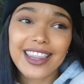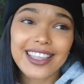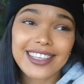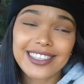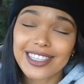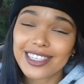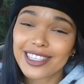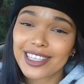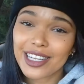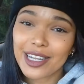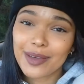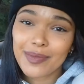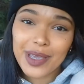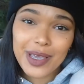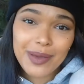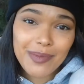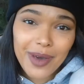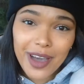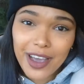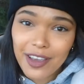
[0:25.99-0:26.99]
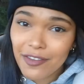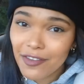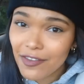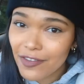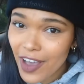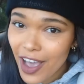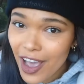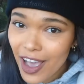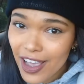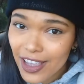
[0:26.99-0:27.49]
This is gonna be my
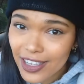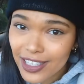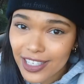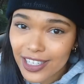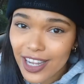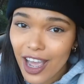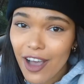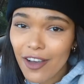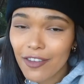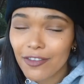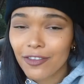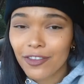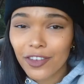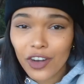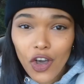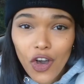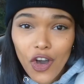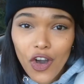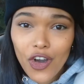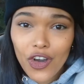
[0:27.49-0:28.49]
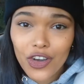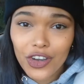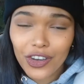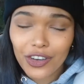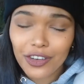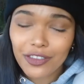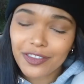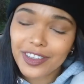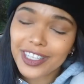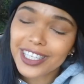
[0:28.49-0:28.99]
first vlog
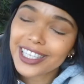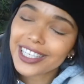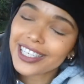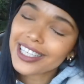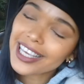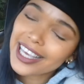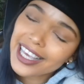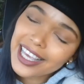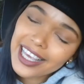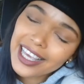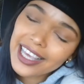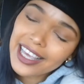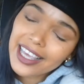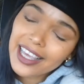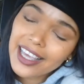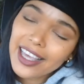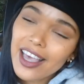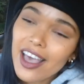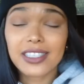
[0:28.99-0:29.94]
of the year.